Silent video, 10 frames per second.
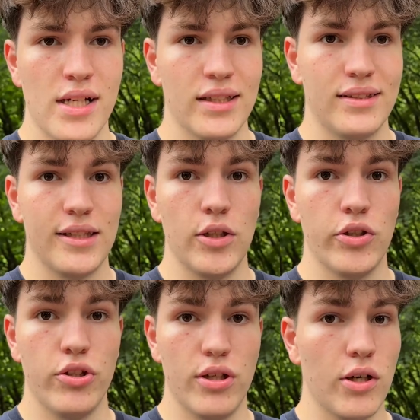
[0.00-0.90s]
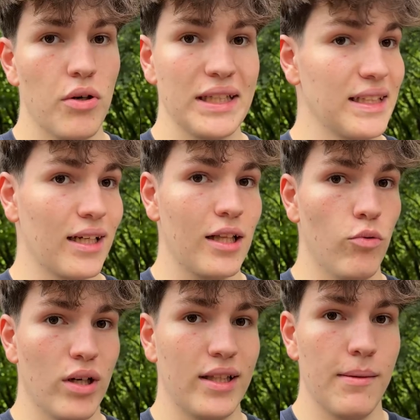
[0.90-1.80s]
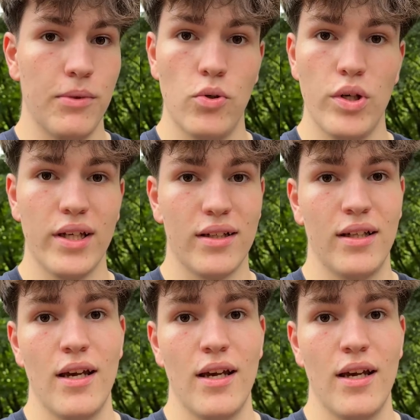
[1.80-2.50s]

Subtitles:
so you know exactly what I'm doing.